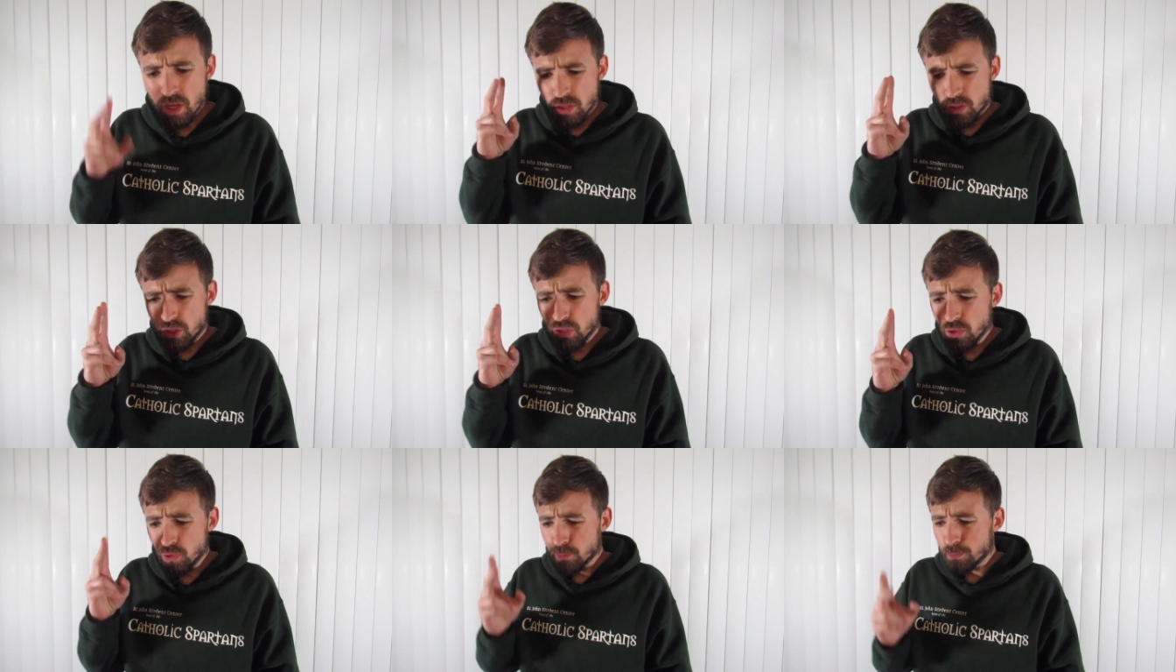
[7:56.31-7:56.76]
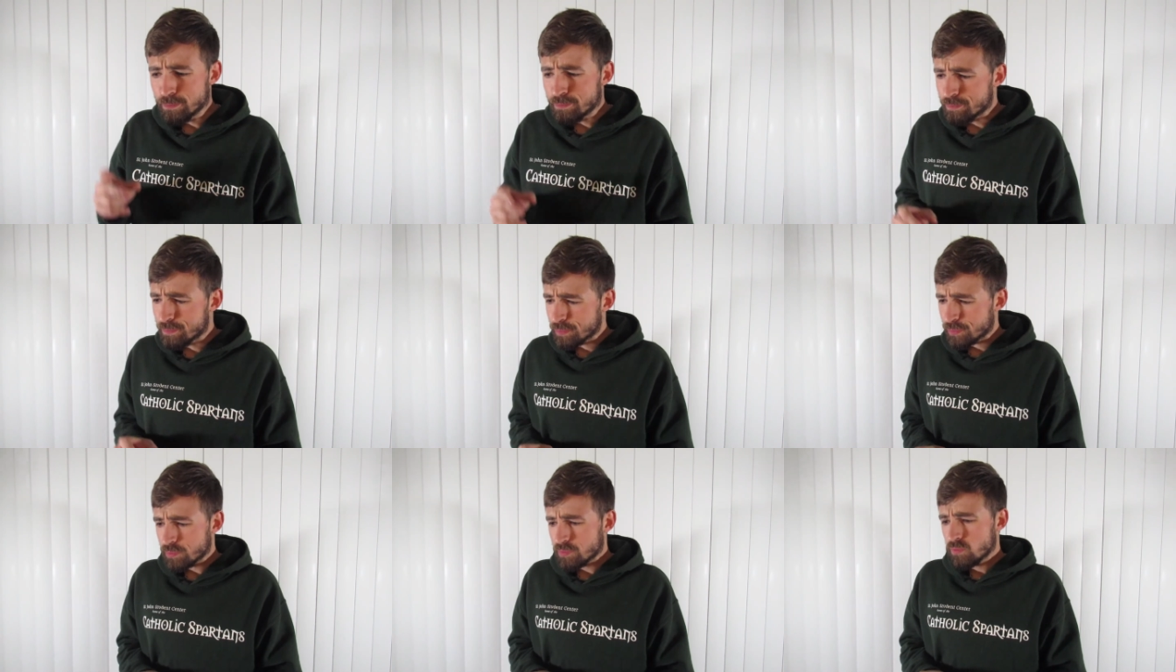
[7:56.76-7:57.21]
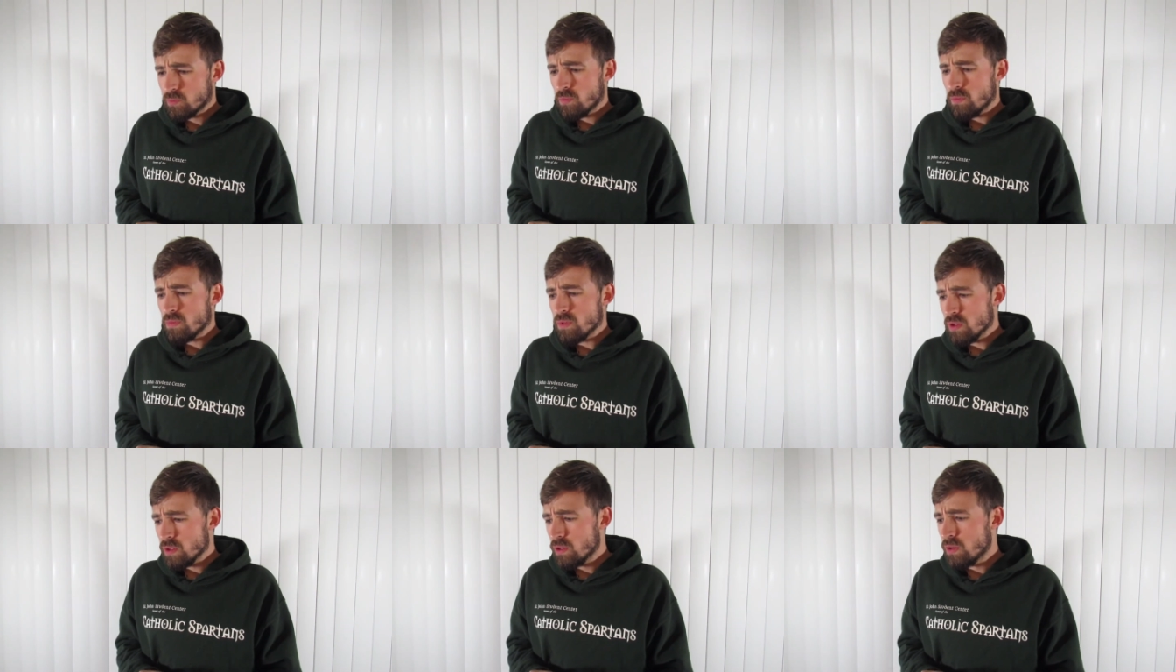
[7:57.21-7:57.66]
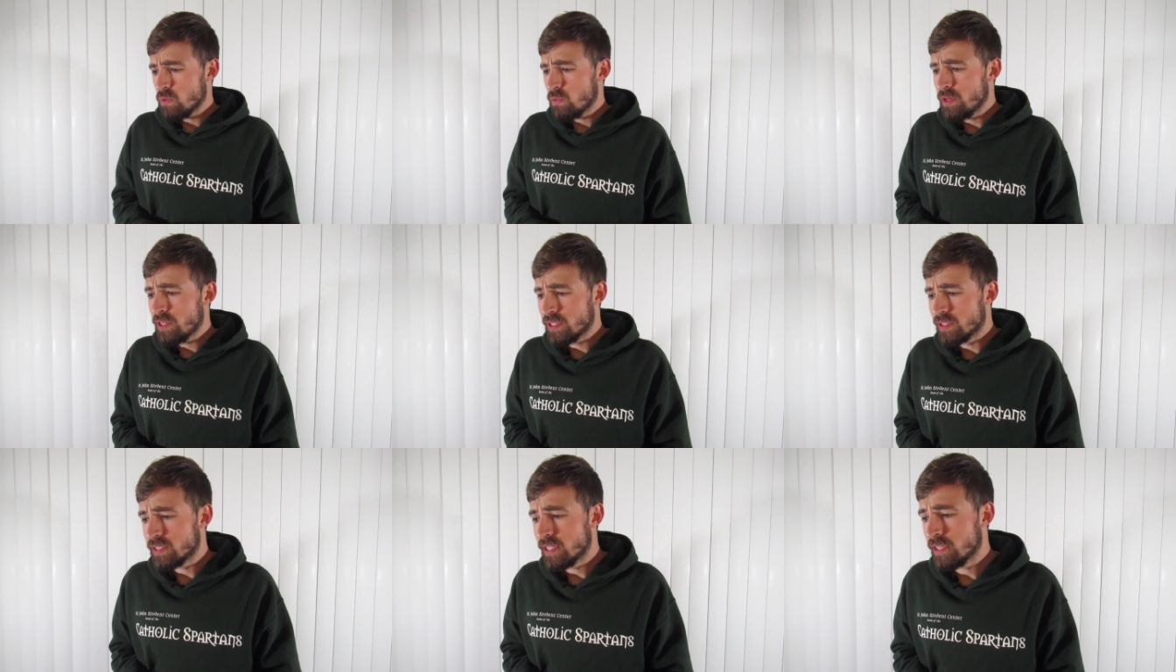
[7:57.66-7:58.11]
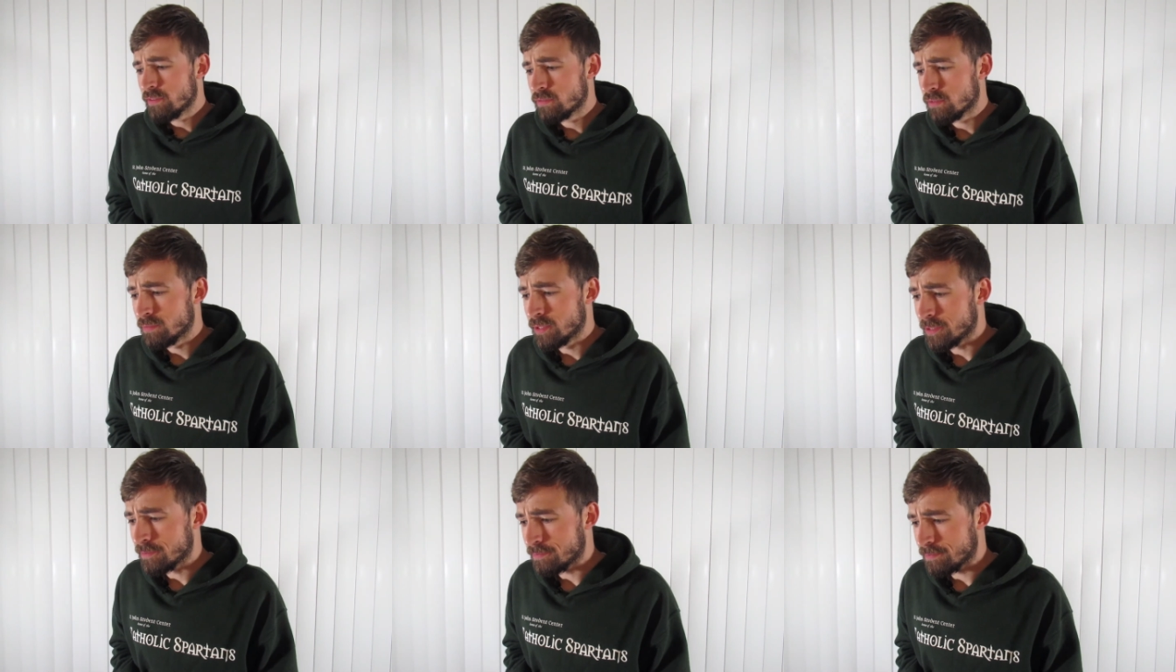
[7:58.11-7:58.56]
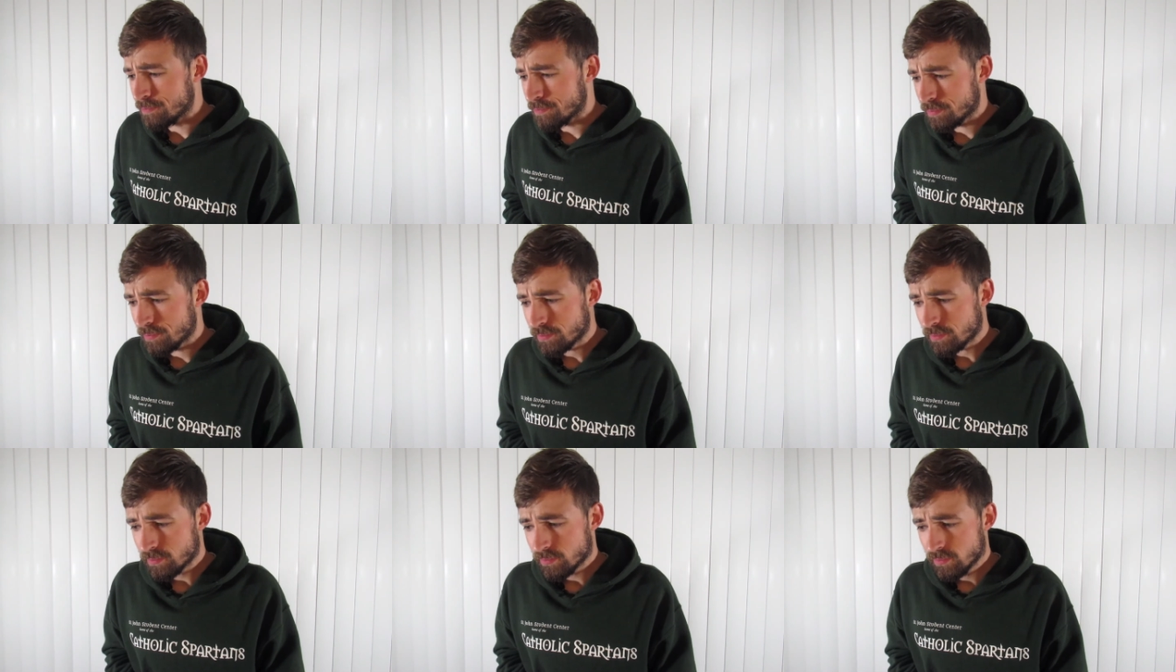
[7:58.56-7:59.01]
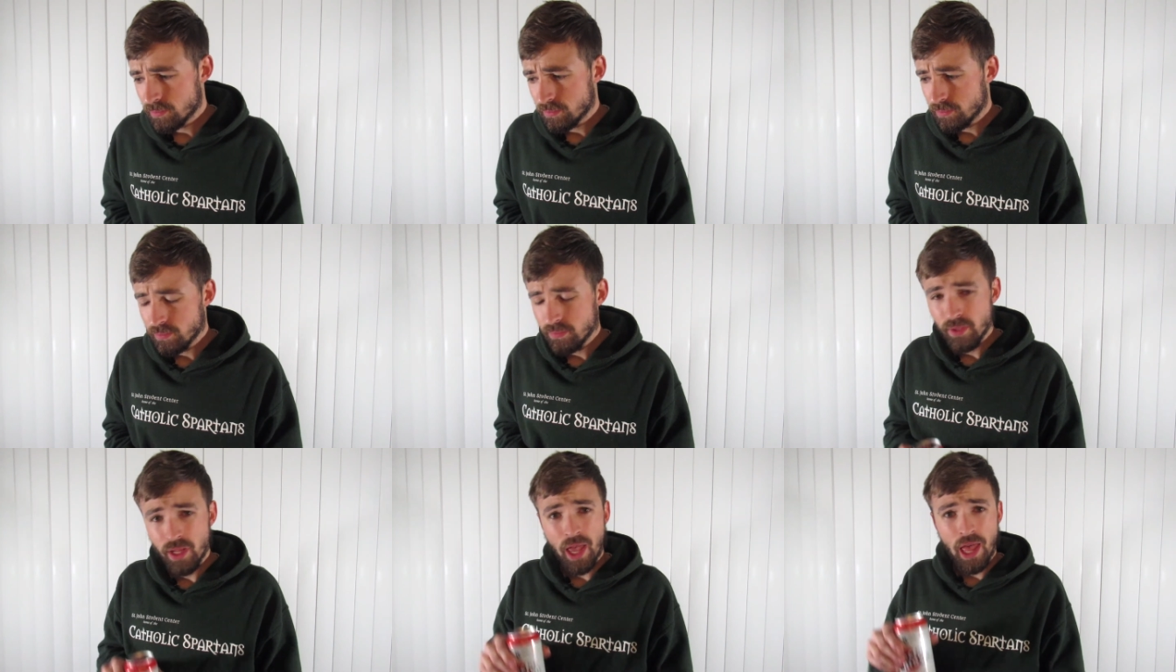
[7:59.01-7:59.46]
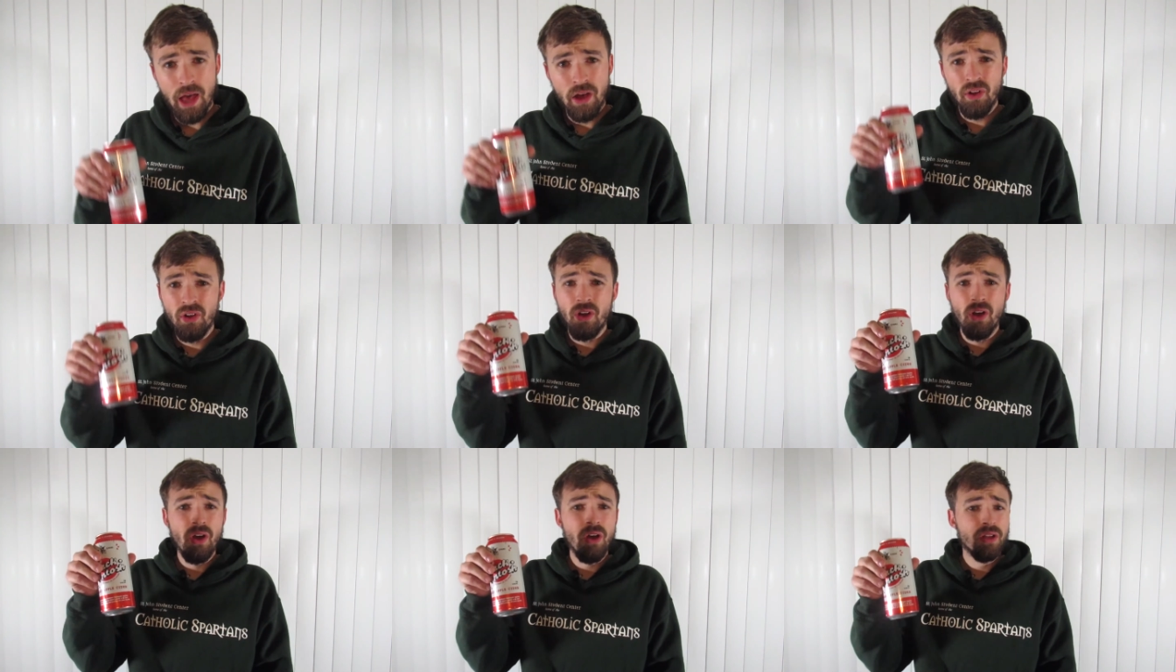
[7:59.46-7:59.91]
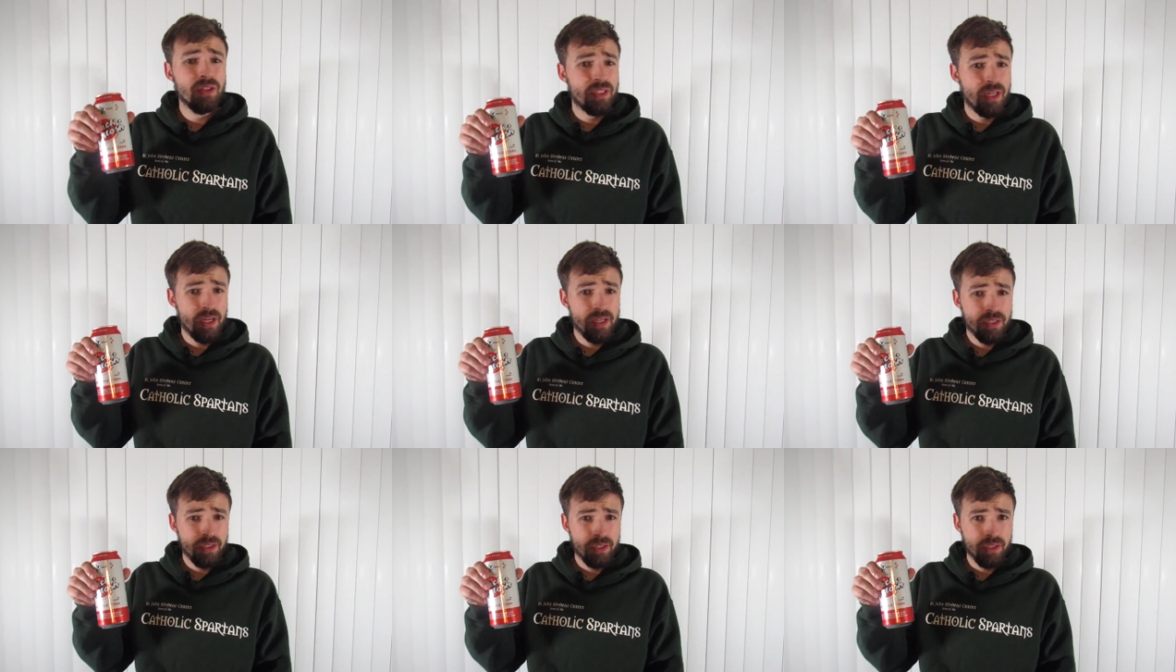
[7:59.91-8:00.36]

2, we can take from it, alcohol tastes